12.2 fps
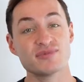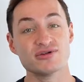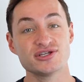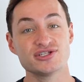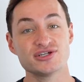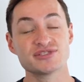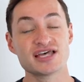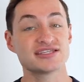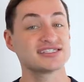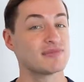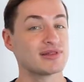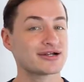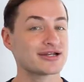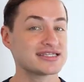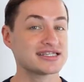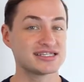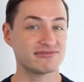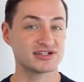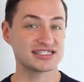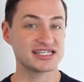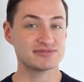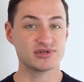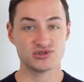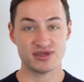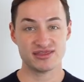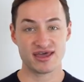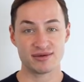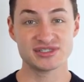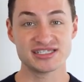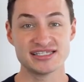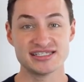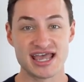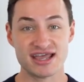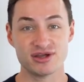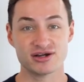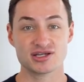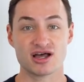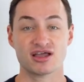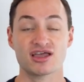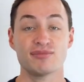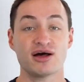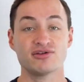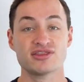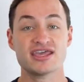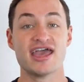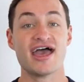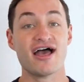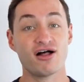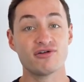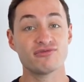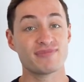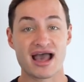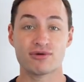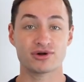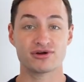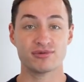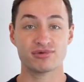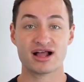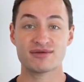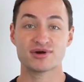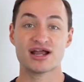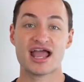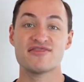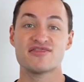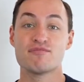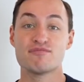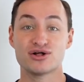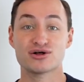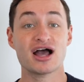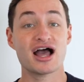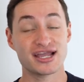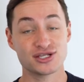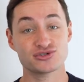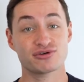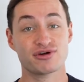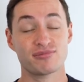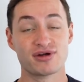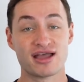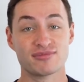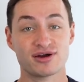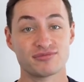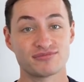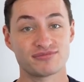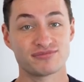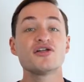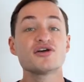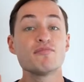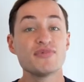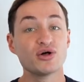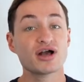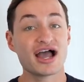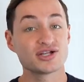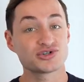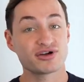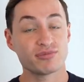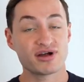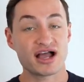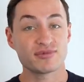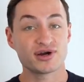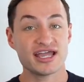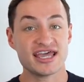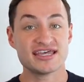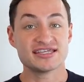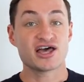beauty dupes and the similarities and differences between them. Today we are talking about the e.l.f. Power Grip Primer and the Milk Hydro Grip Primer. The Milk Hydro Grip Primer is